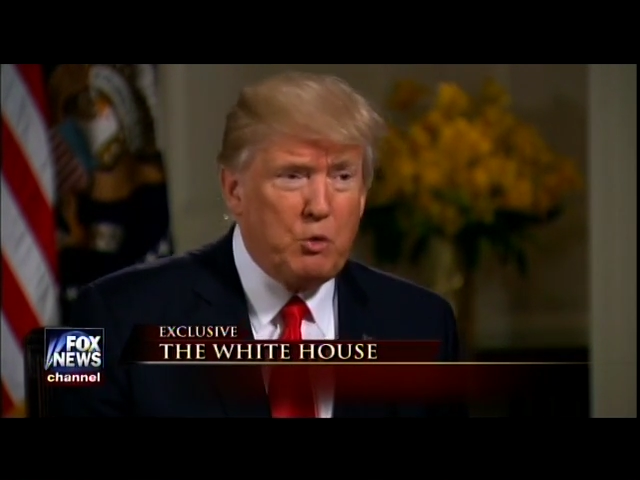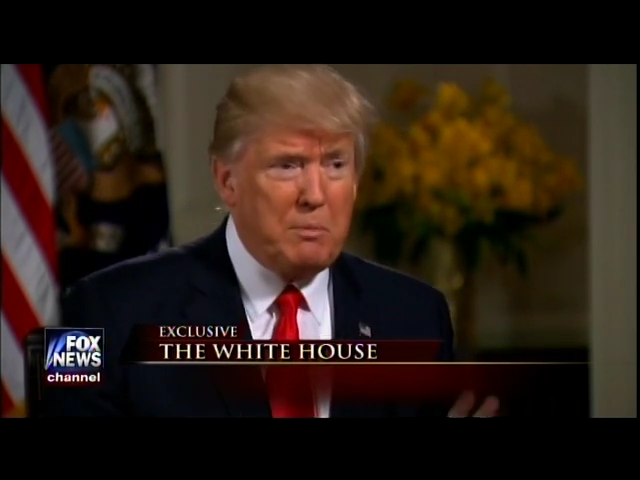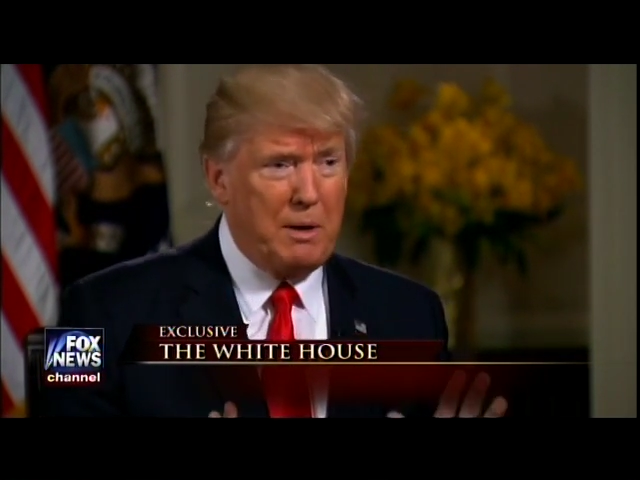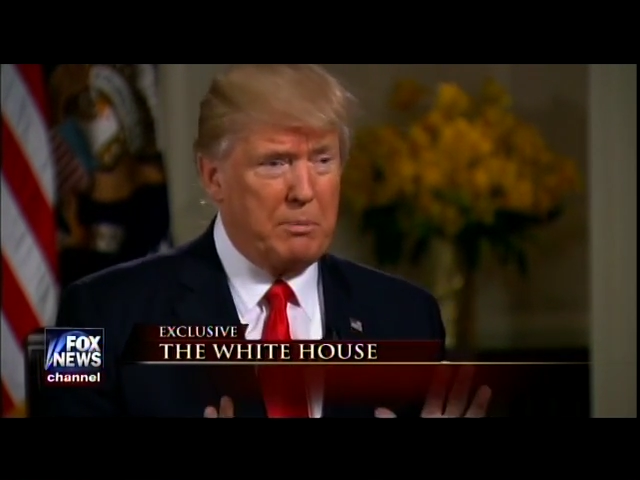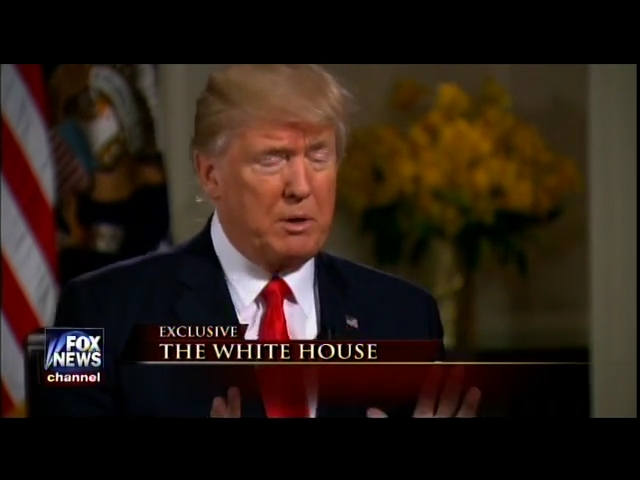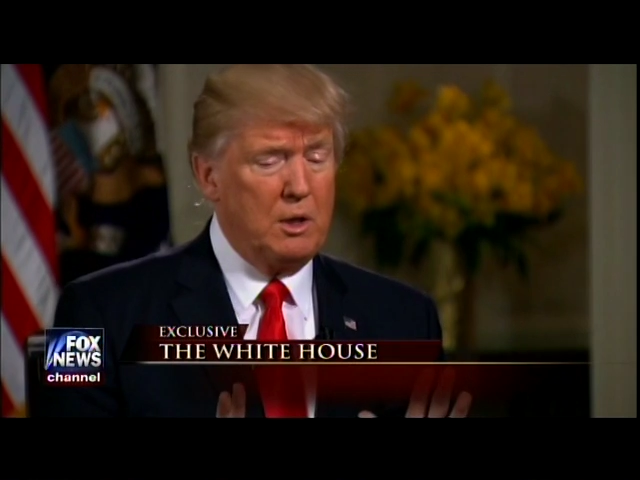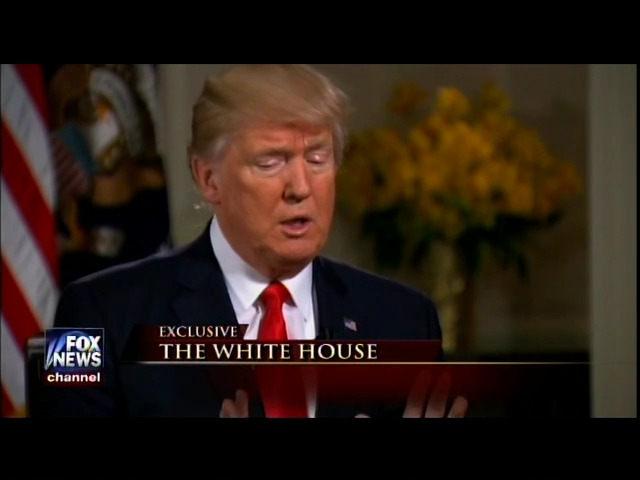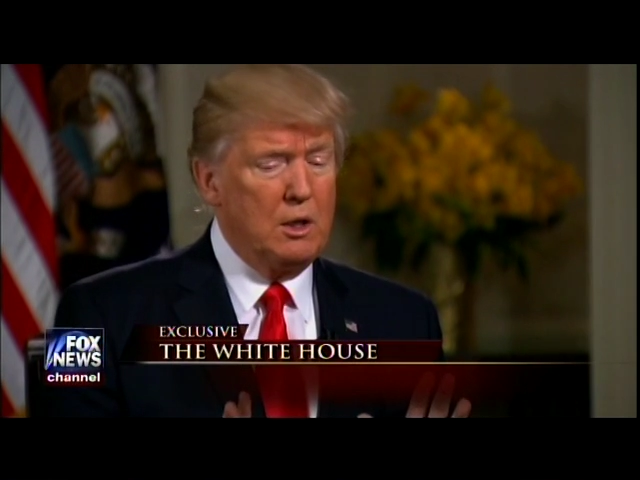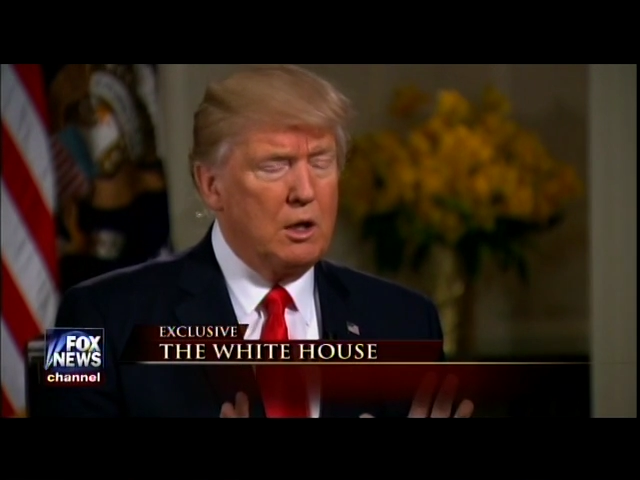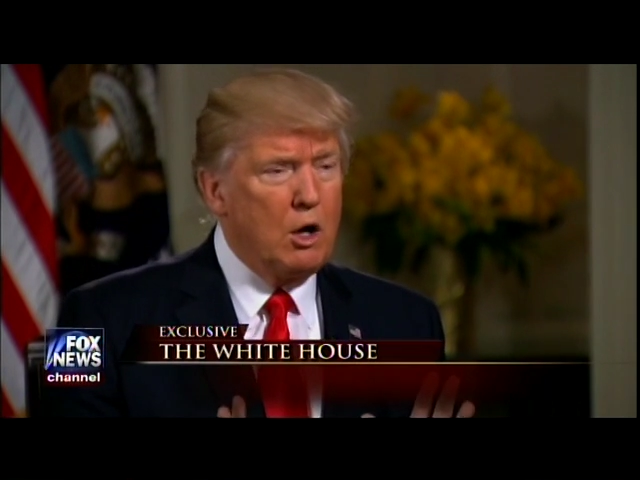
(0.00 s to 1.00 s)
remember,
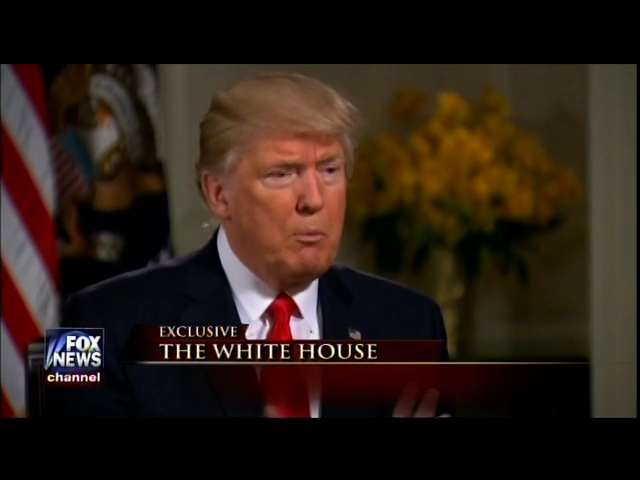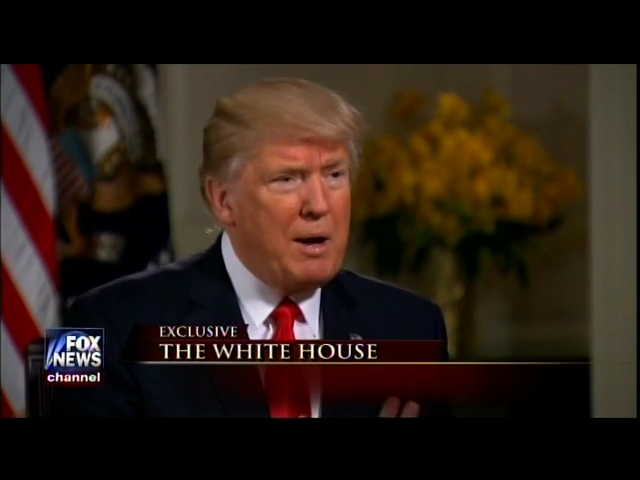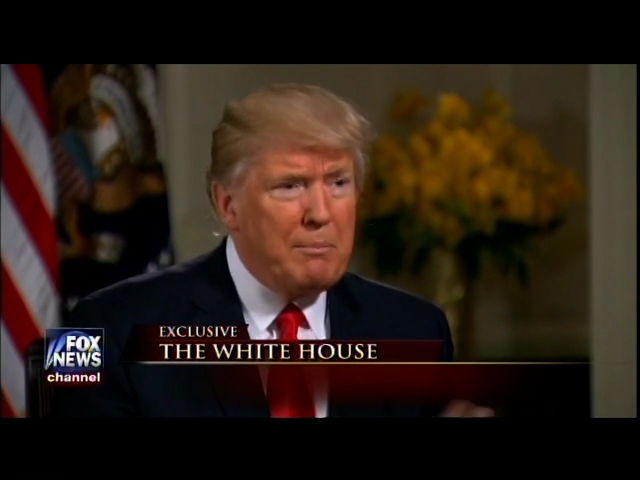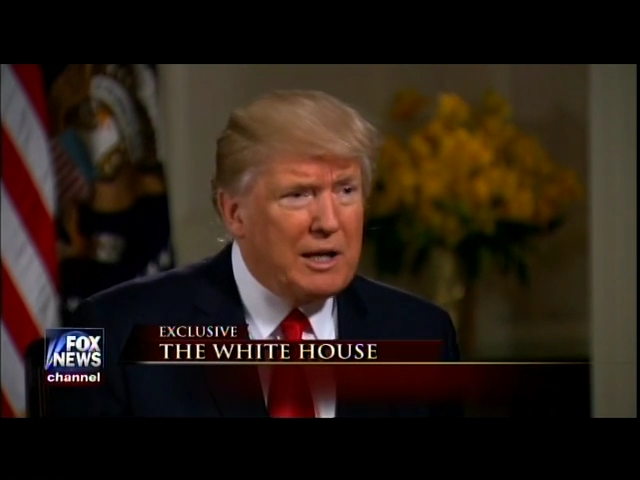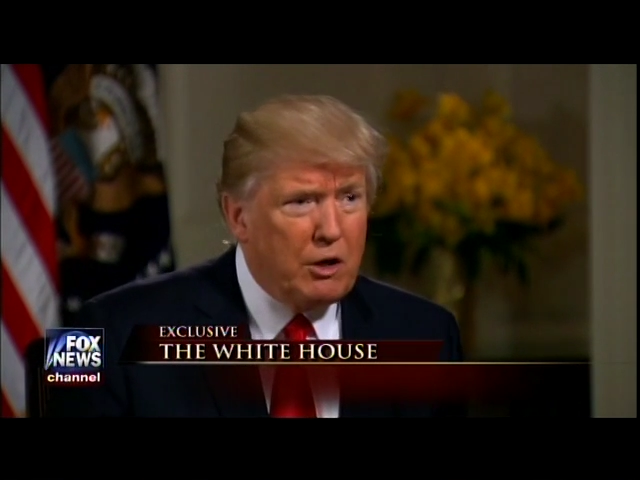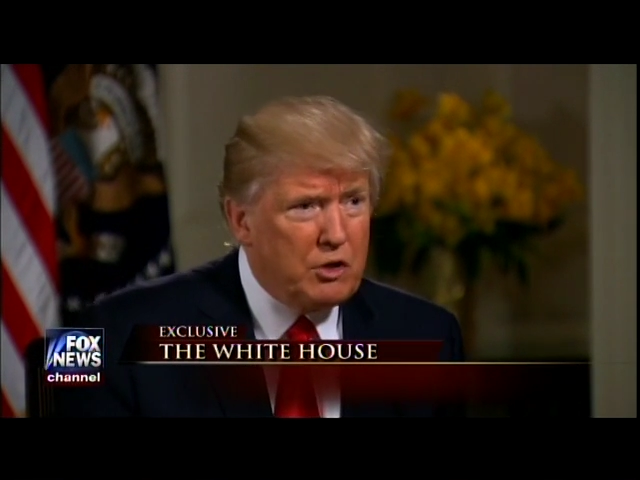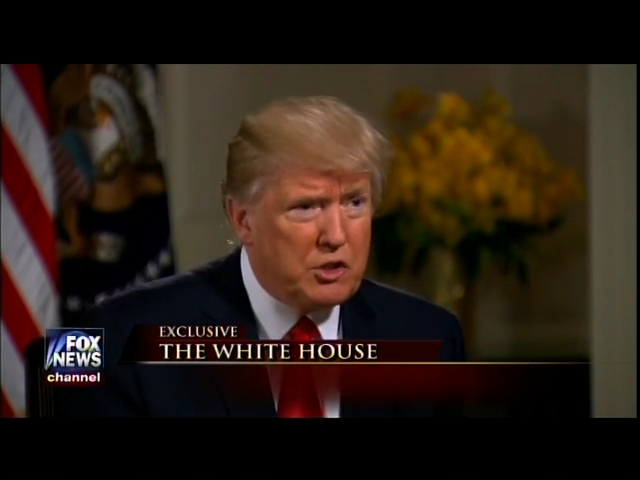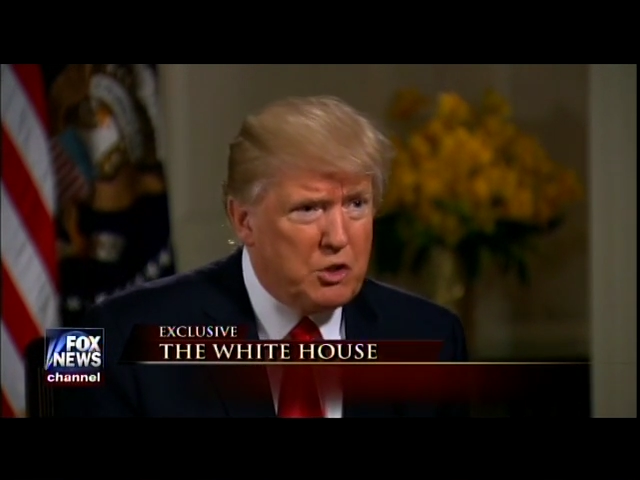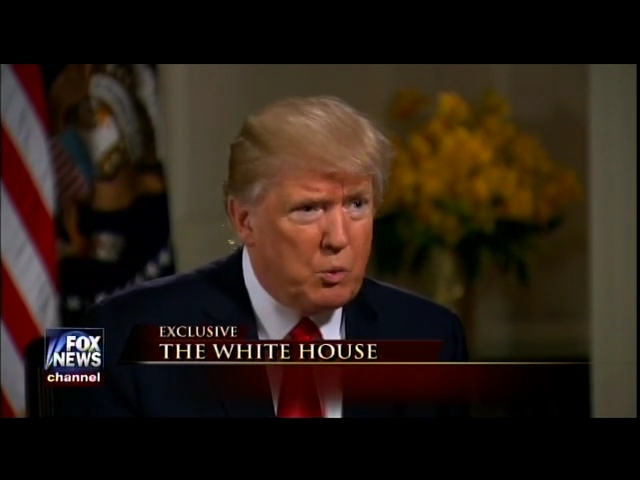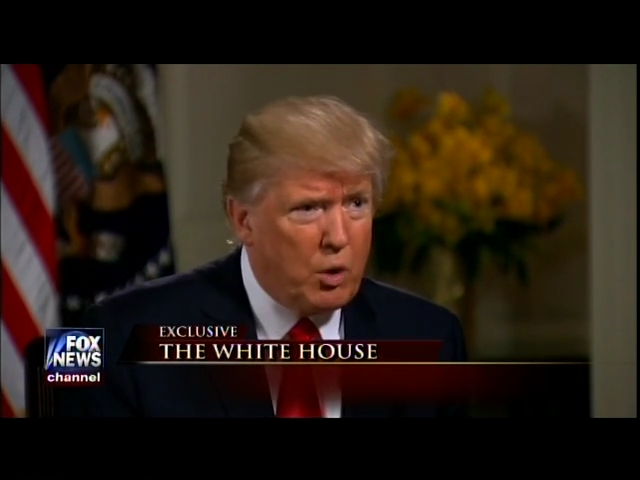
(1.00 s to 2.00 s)
Obamacare
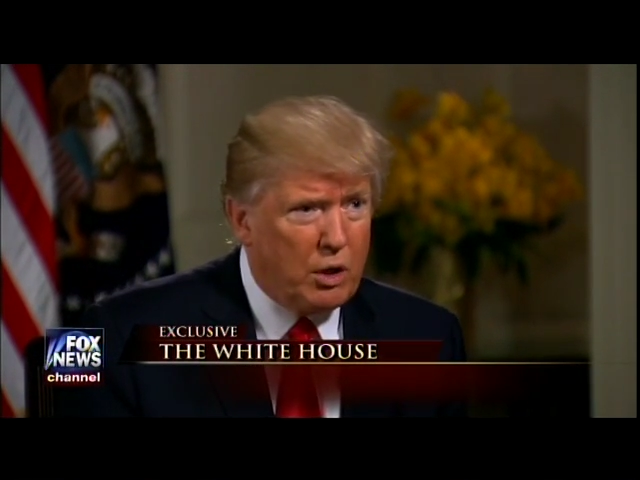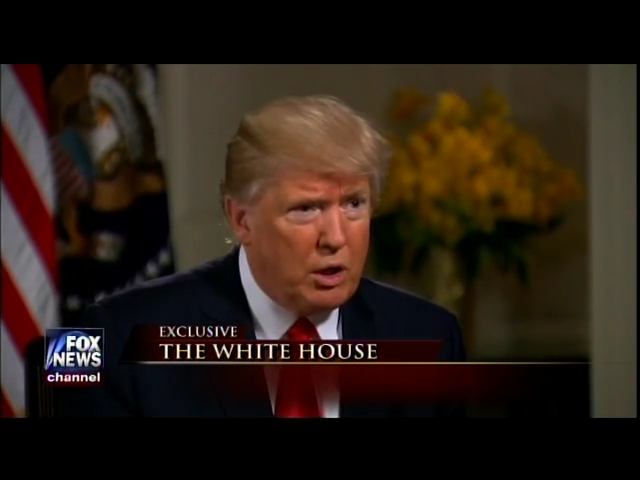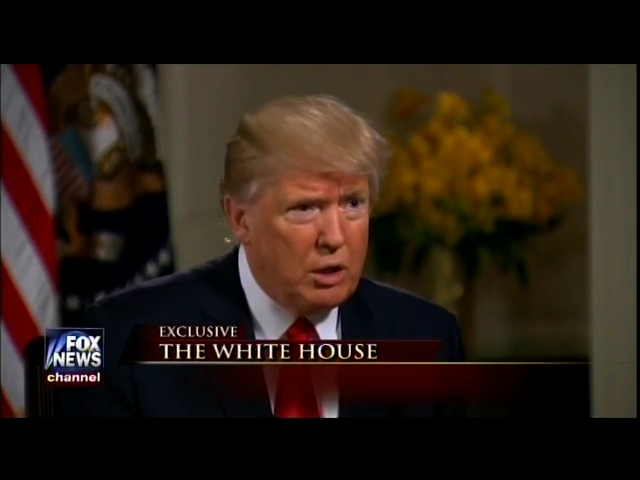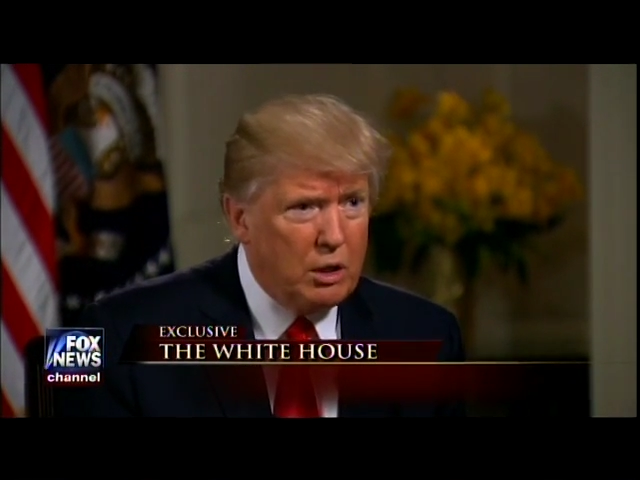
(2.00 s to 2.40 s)
doesn't work.